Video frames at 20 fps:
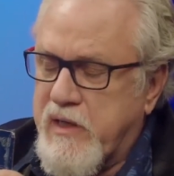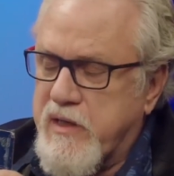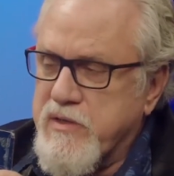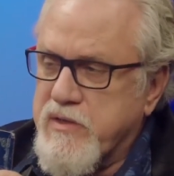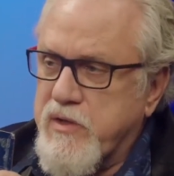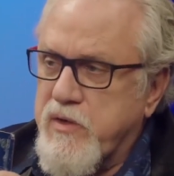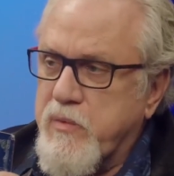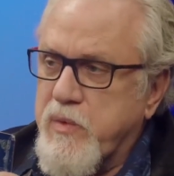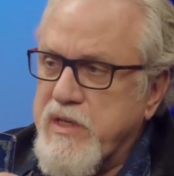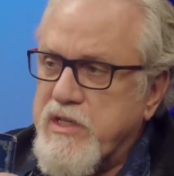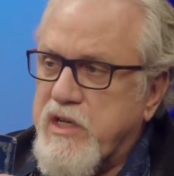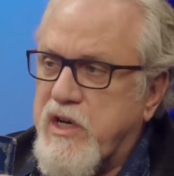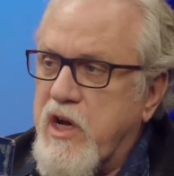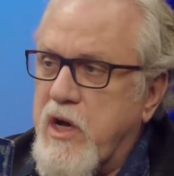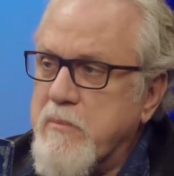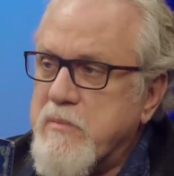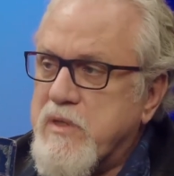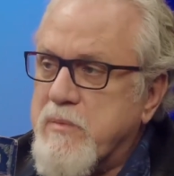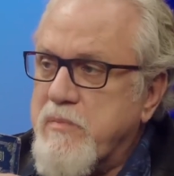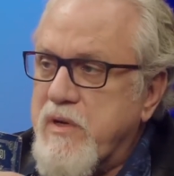consider which
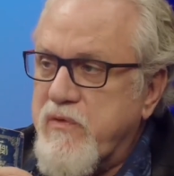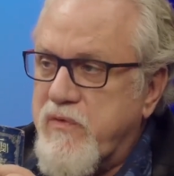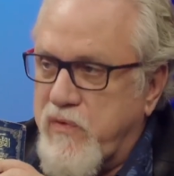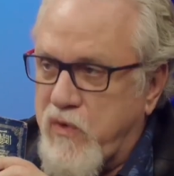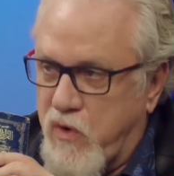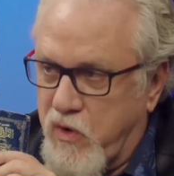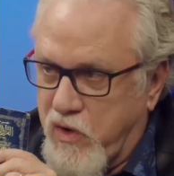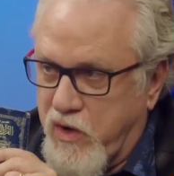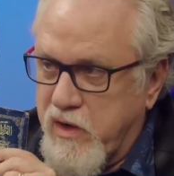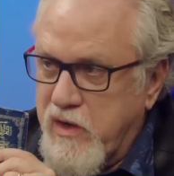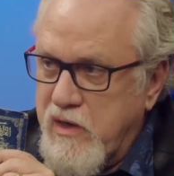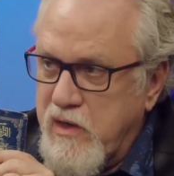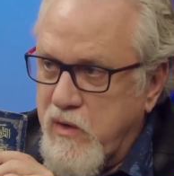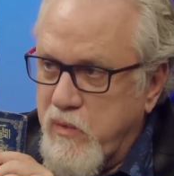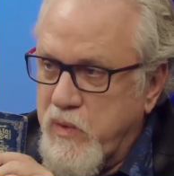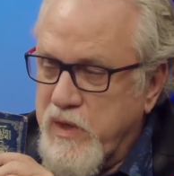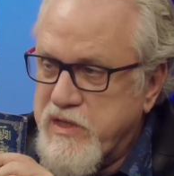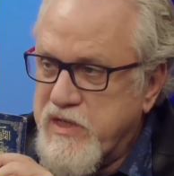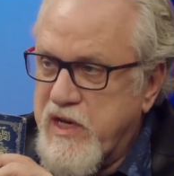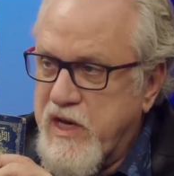comes before,
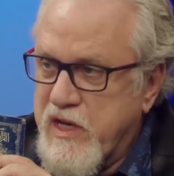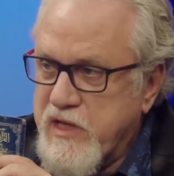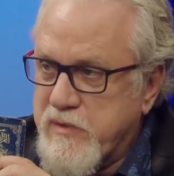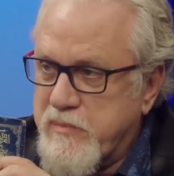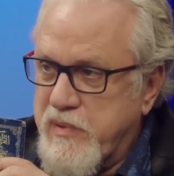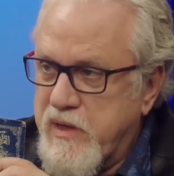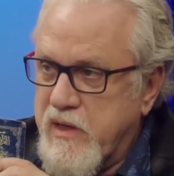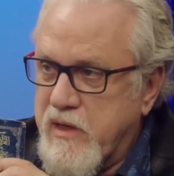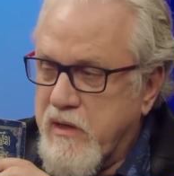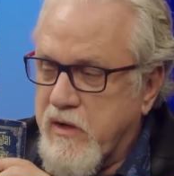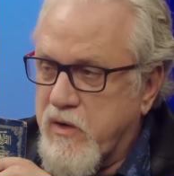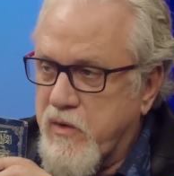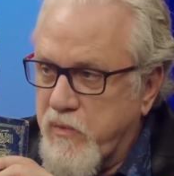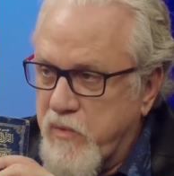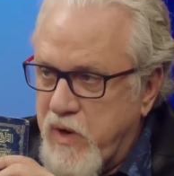which has been